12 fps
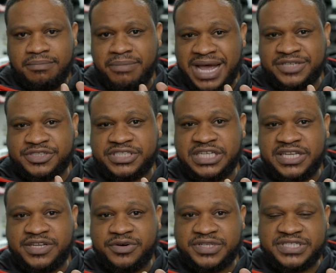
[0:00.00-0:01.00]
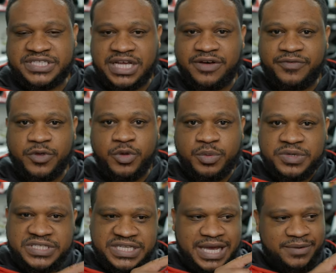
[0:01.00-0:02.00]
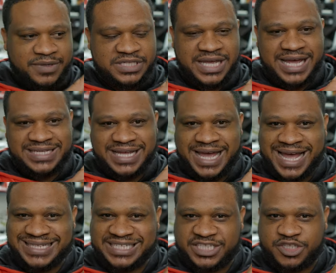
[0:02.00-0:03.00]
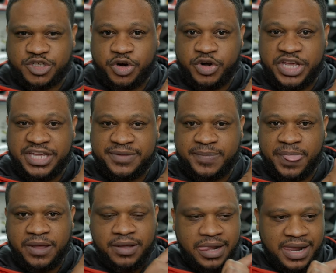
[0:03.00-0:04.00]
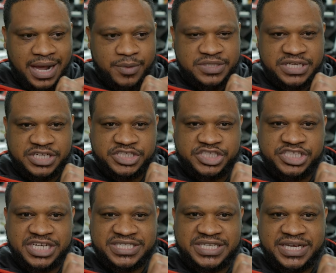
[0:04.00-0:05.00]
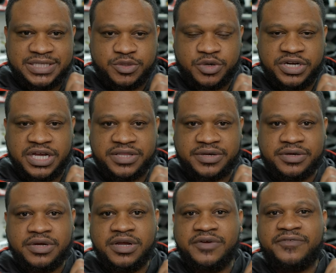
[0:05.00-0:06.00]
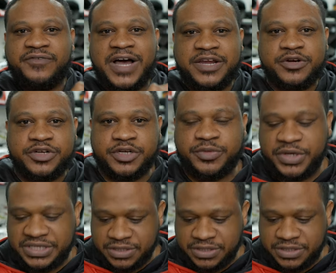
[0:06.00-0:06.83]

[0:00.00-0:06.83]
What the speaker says: master cylinder itself, you will see how it's as it's turning, how it's adjusting it to another finer degree.